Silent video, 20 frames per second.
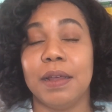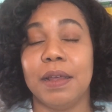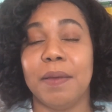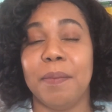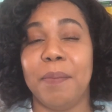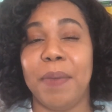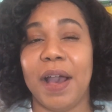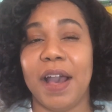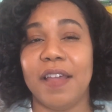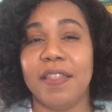
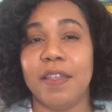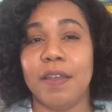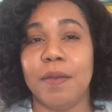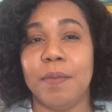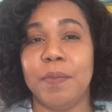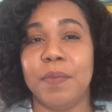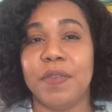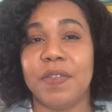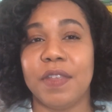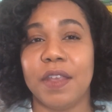by
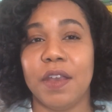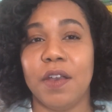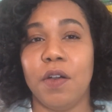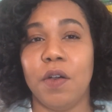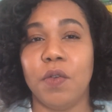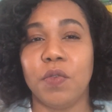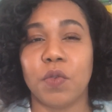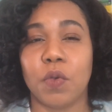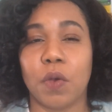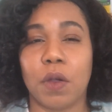
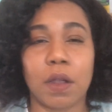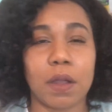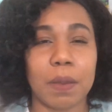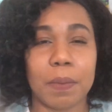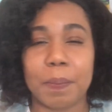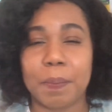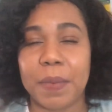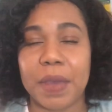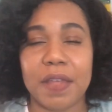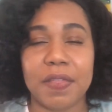themselves or
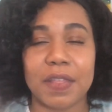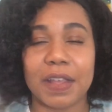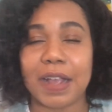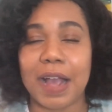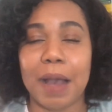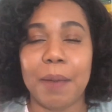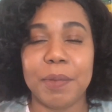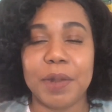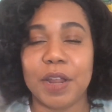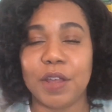in the
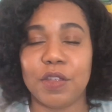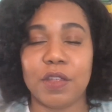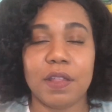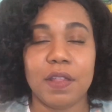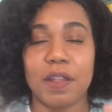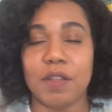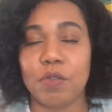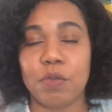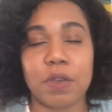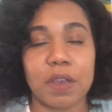combination
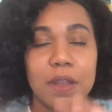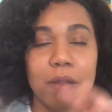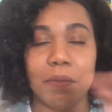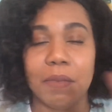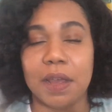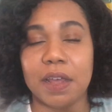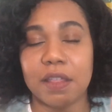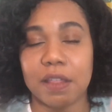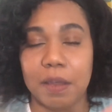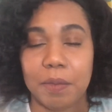that you can
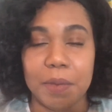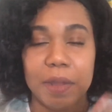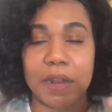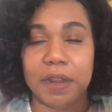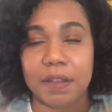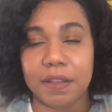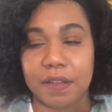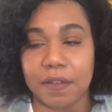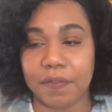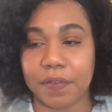make them, it
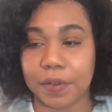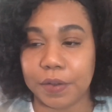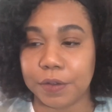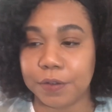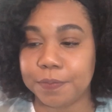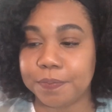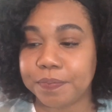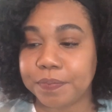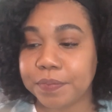is difficult.